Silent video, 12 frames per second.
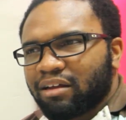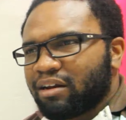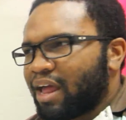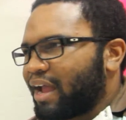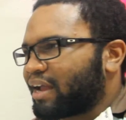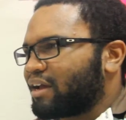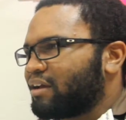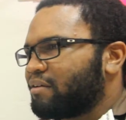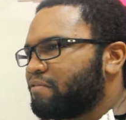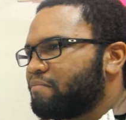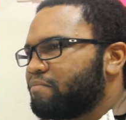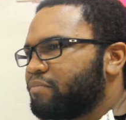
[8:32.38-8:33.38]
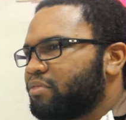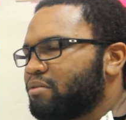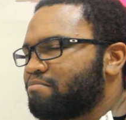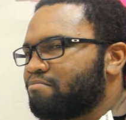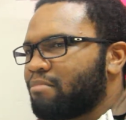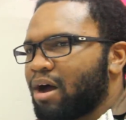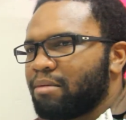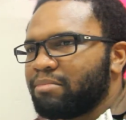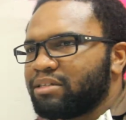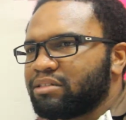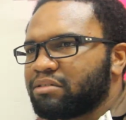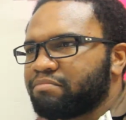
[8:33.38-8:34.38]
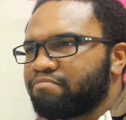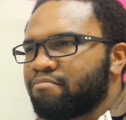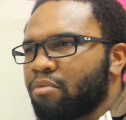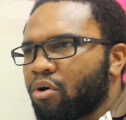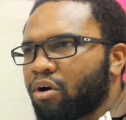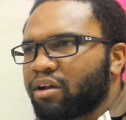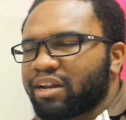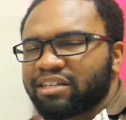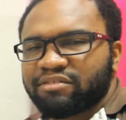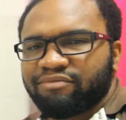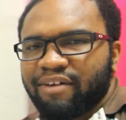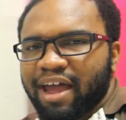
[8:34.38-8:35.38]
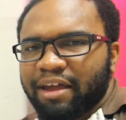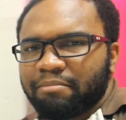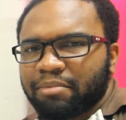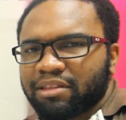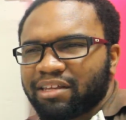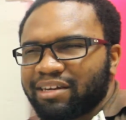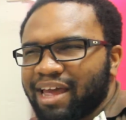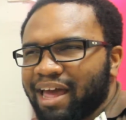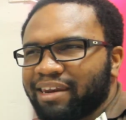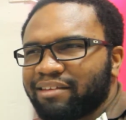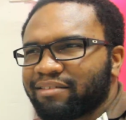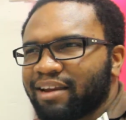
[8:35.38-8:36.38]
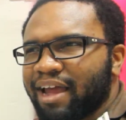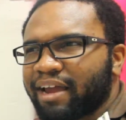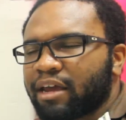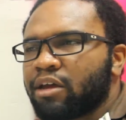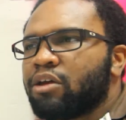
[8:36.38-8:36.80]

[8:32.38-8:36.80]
Like, the mom is more or less fine, but the dad is like,